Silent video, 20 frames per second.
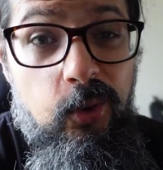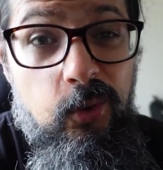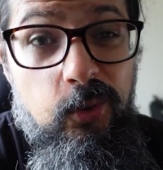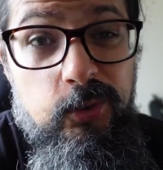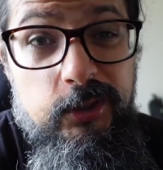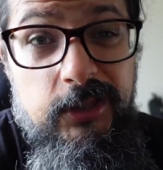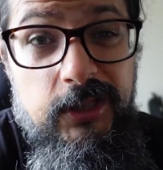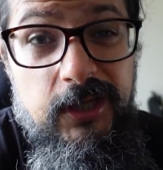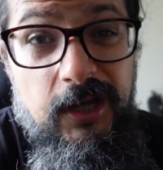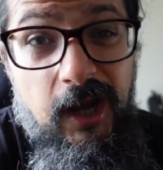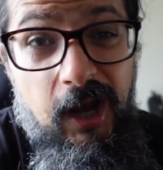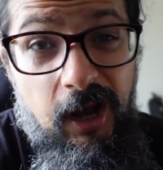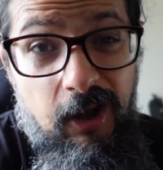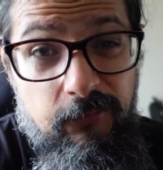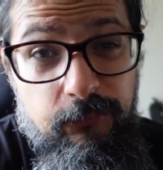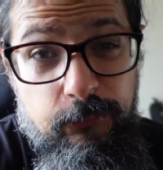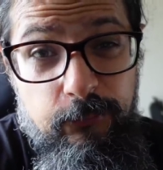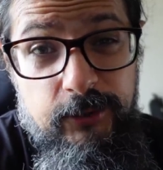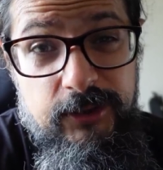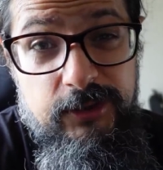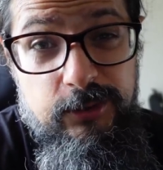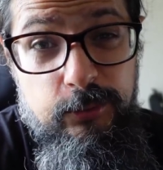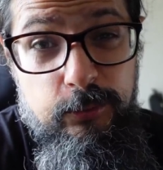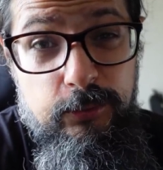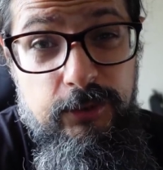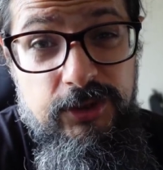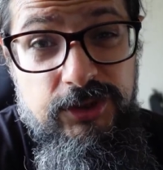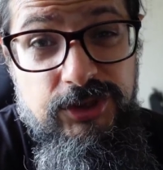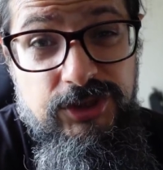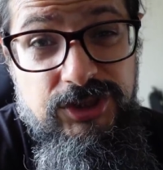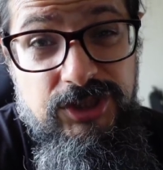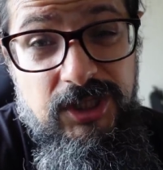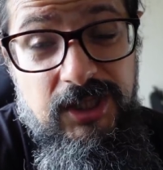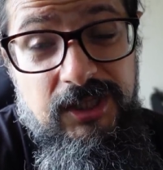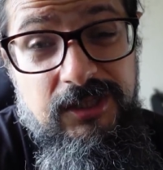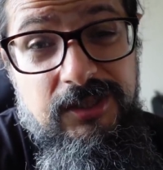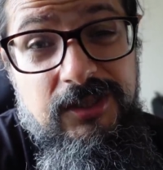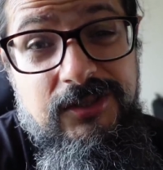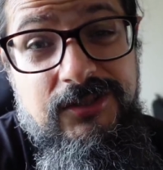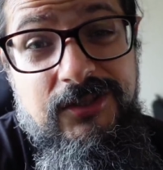Only halfway through the
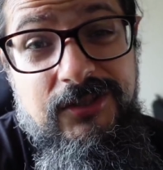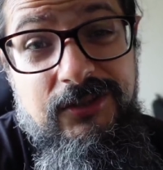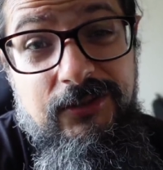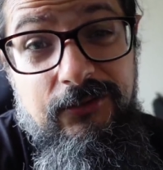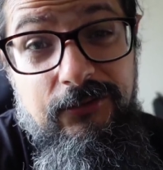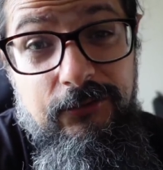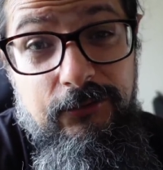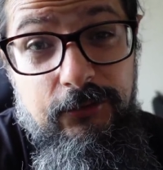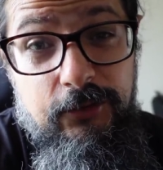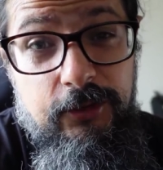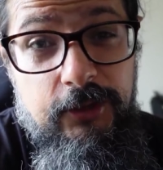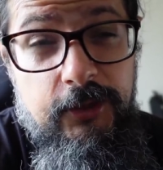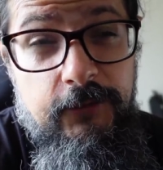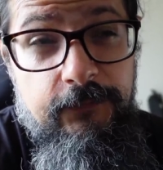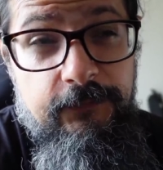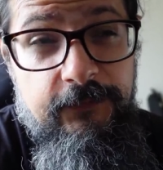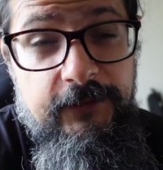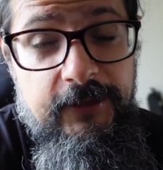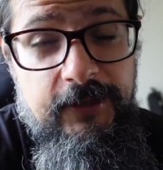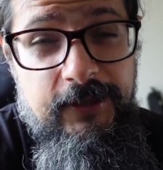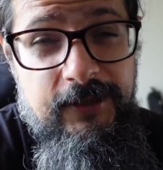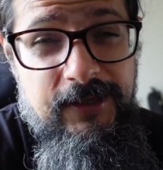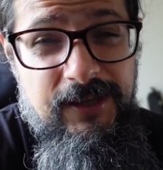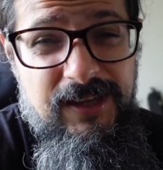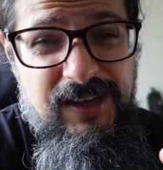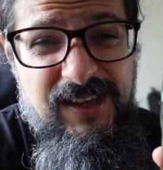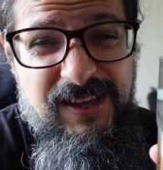shake, this is really filling.